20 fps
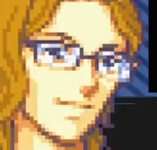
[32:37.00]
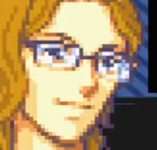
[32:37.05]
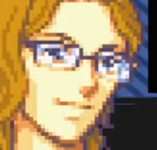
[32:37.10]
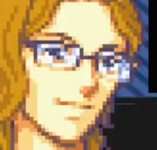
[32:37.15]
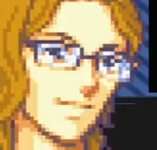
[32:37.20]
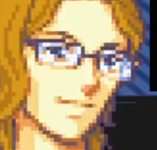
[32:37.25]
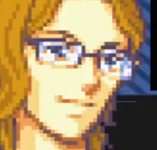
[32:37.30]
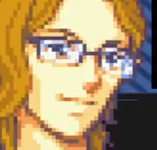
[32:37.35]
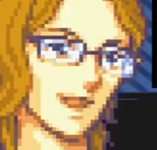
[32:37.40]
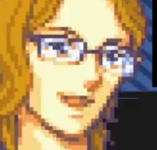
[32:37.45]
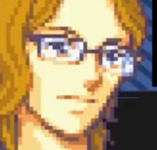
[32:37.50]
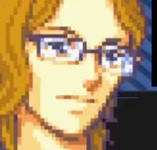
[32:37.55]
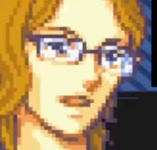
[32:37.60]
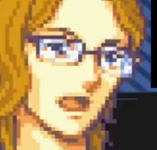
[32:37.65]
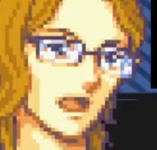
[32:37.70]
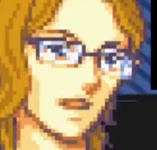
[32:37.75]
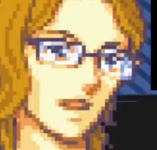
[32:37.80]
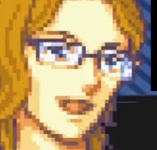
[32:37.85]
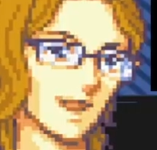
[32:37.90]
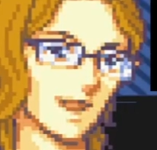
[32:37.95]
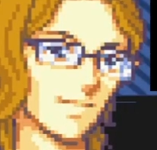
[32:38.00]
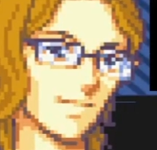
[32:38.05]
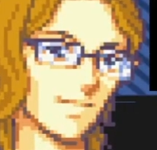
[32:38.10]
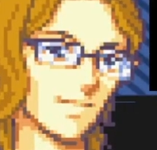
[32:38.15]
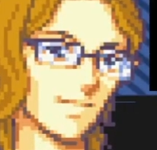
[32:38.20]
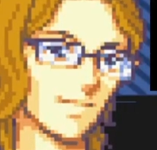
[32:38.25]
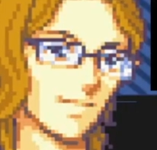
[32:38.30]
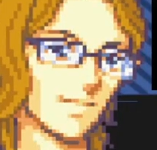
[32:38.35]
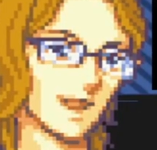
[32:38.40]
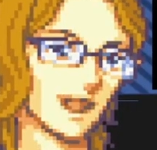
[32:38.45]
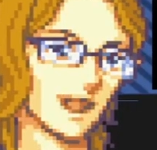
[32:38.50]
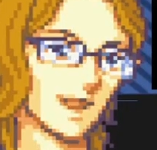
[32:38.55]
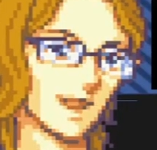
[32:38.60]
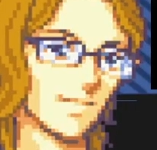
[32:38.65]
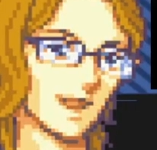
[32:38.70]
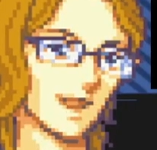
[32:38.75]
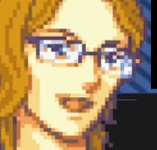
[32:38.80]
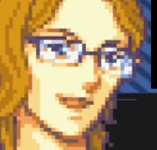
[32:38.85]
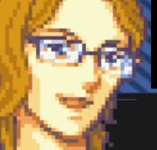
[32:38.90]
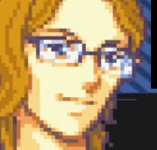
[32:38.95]
Oh wait, no,
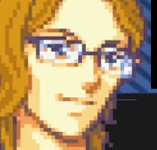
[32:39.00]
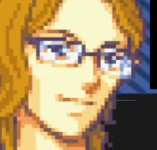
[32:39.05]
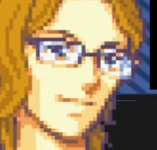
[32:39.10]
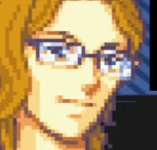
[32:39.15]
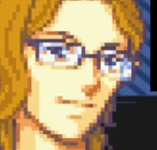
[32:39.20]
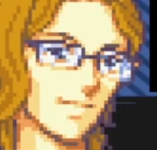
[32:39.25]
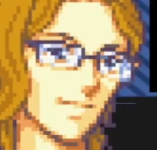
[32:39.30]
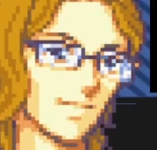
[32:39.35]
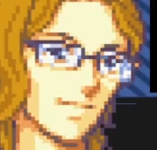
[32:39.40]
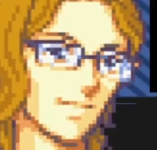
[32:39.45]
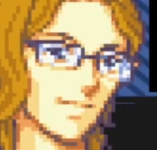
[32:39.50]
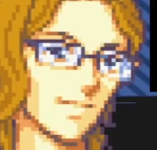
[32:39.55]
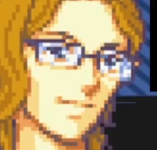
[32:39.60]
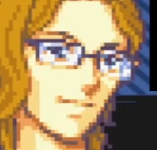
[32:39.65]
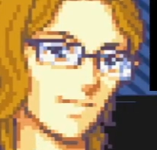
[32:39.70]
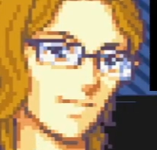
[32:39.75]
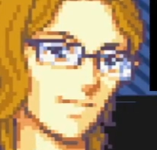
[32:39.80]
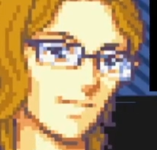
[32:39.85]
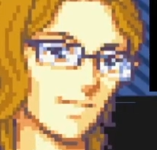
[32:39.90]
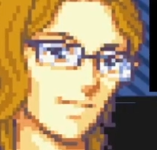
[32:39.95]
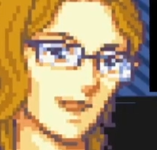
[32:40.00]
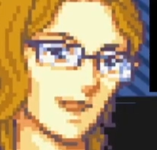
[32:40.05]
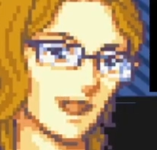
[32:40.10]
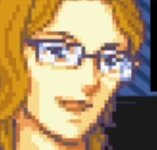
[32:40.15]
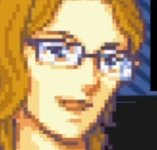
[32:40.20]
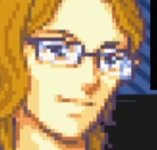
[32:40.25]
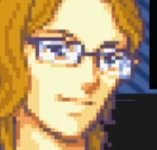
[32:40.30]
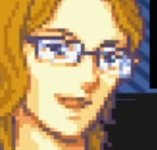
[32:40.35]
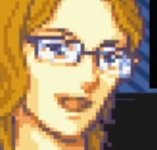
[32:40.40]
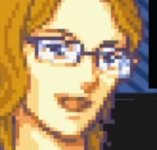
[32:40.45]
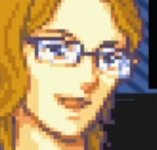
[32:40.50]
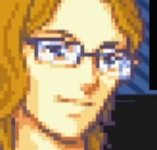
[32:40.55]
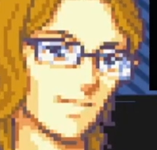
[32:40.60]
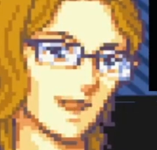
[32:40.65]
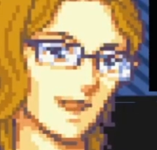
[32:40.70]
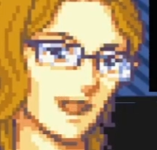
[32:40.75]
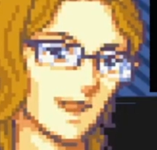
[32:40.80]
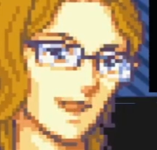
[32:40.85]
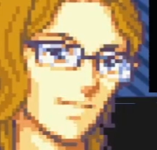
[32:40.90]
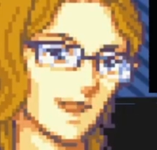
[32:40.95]
so, yeah, just further
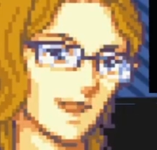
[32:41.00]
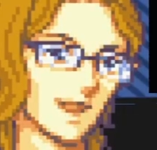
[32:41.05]
up then.